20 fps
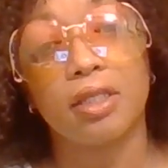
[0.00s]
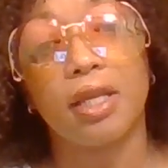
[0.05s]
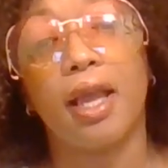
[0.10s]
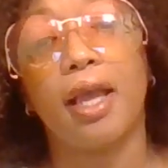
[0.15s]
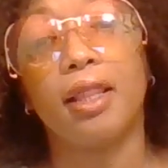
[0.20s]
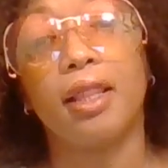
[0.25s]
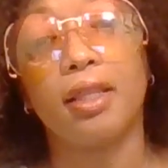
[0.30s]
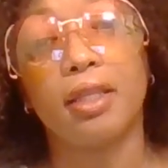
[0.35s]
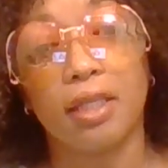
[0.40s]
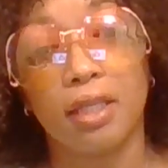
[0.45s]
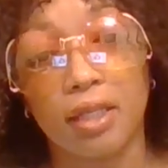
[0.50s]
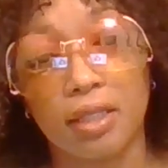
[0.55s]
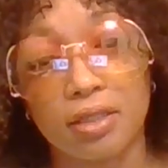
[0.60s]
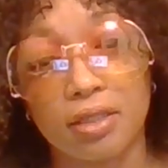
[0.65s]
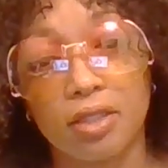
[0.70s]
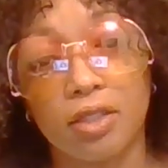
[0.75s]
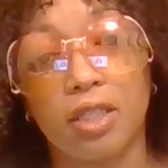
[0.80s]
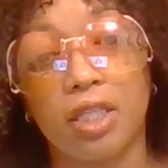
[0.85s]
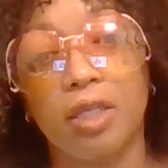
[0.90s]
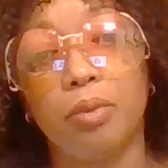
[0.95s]
elegant,
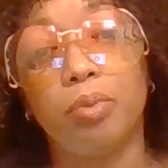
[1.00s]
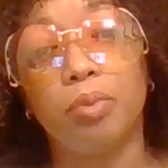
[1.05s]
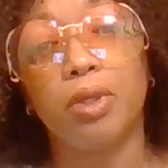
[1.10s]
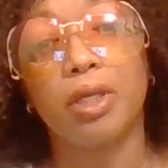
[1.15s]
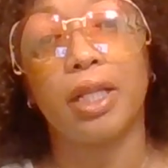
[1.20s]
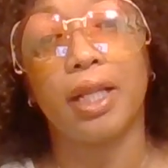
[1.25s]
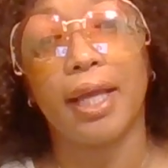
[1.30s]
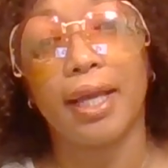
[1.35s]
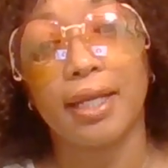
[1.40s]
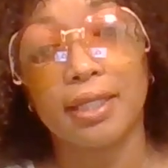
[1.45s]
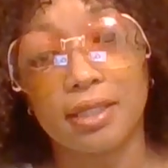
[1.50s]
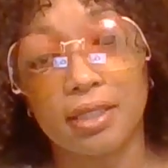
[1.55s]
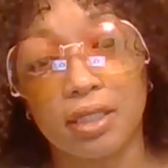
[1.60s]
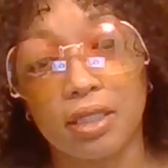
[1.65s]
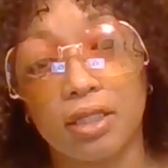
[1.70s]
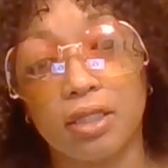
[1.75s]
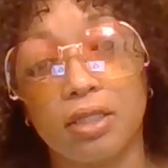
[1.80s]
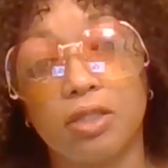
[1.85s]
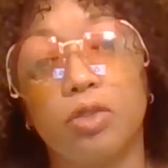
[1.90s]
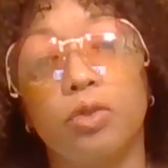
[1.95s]
to keep it
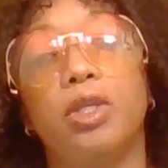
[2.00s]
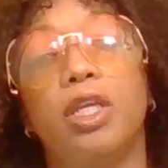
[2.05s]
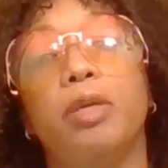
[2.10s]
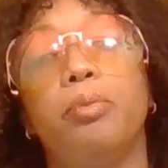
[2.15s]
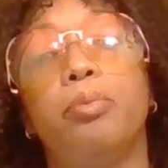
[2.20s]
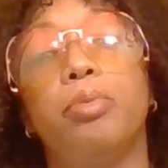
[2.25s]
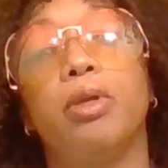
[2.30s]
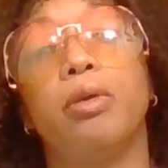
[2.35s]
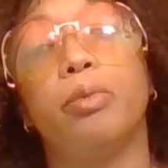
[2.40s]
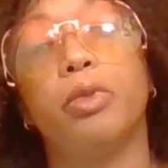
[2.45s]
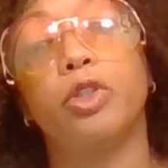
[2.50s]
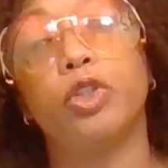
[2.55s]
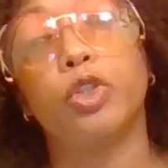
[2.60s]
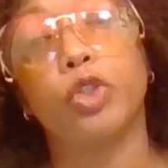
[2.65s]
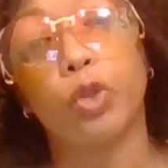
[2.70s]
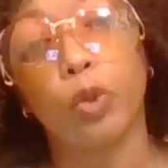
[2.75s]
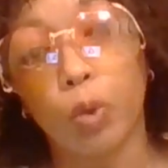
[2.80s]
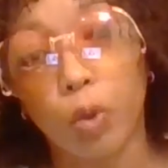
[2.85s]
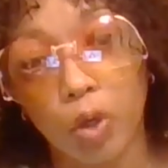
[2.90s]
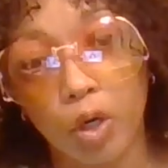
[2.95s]
classy, to keep it
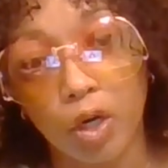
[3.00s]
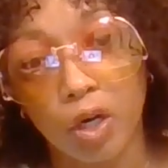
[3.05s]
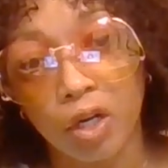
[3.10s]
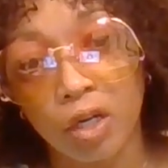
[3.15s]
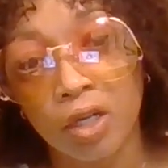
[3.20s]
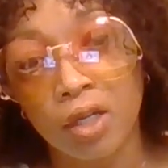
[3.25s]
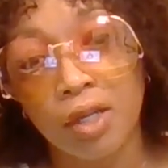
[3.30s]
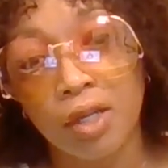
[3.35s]
mature.